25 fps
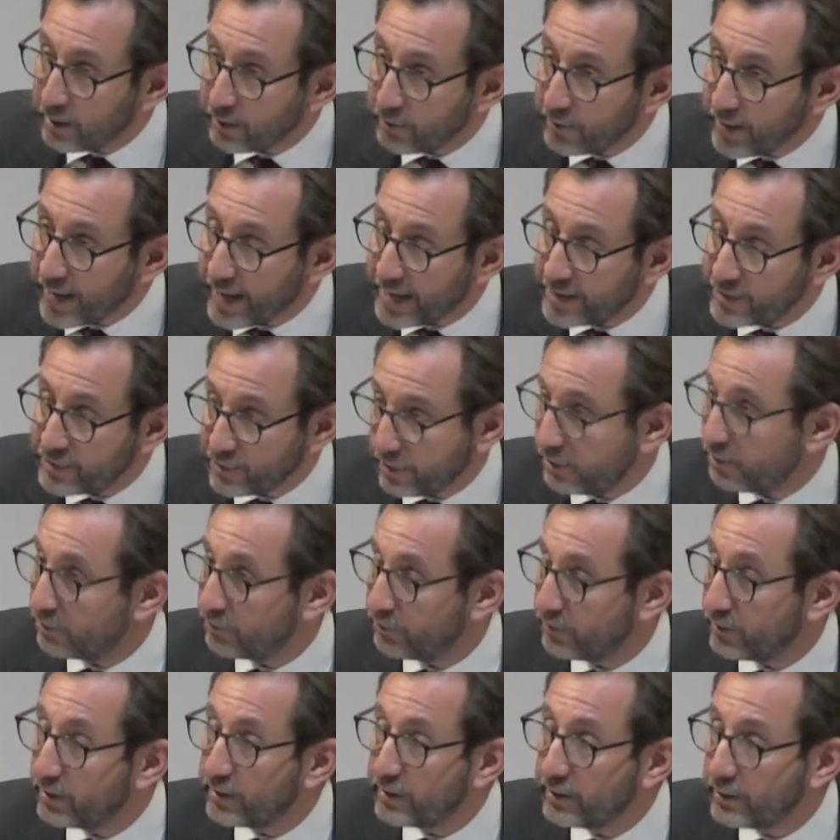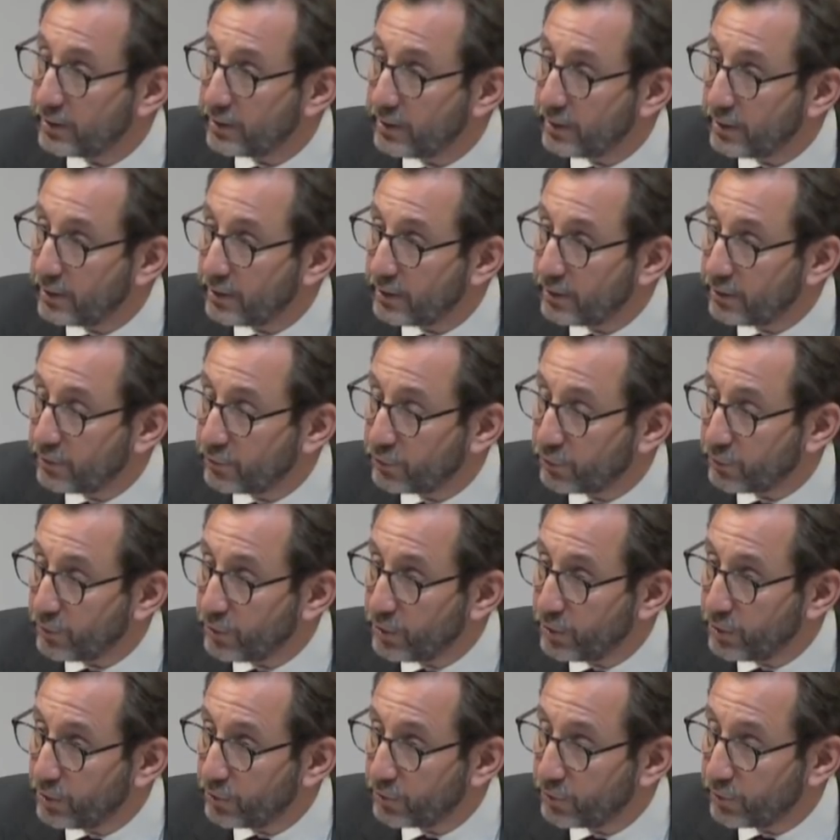of handover
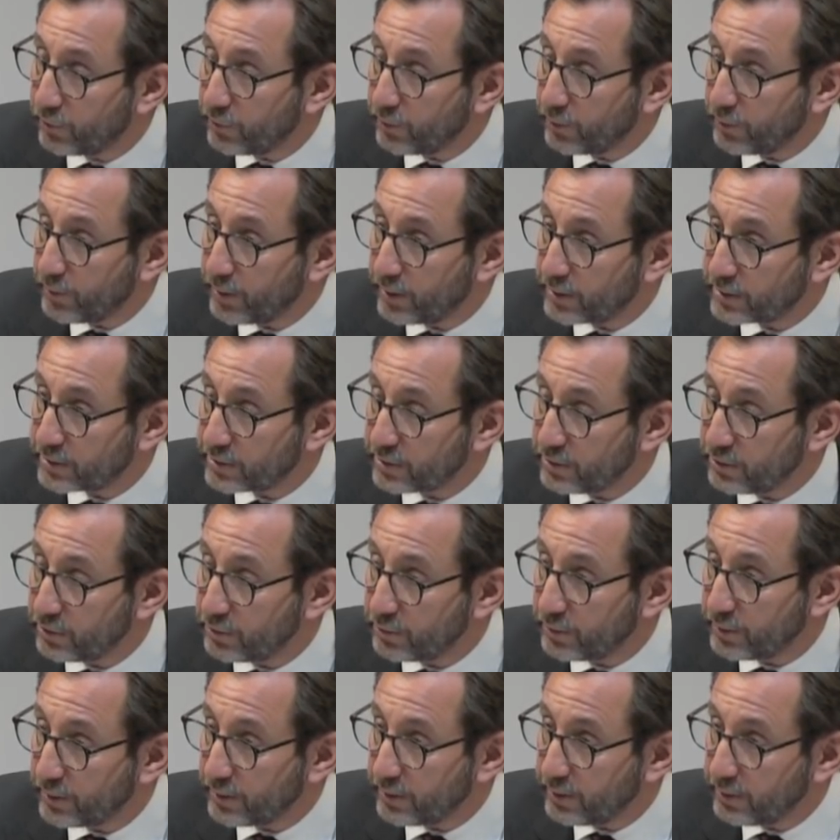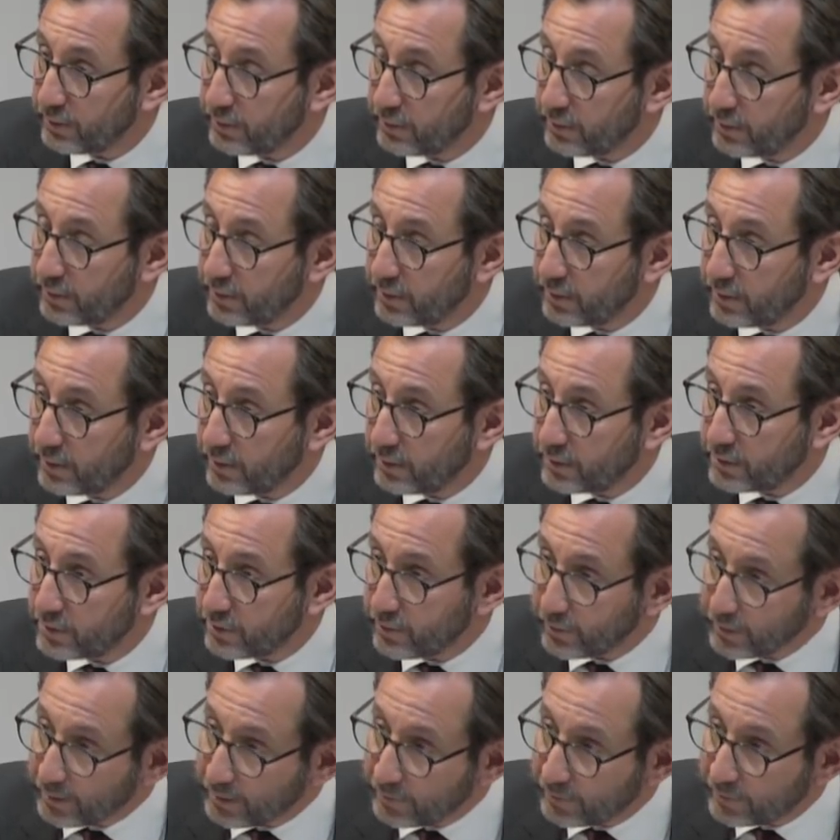from the person who'd been
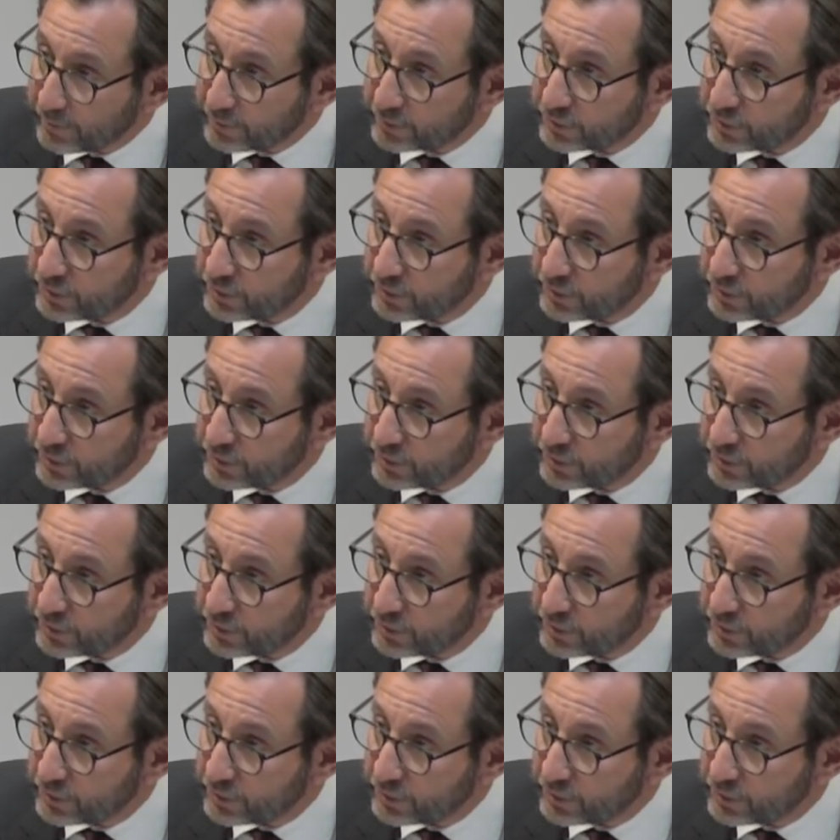doing FSG?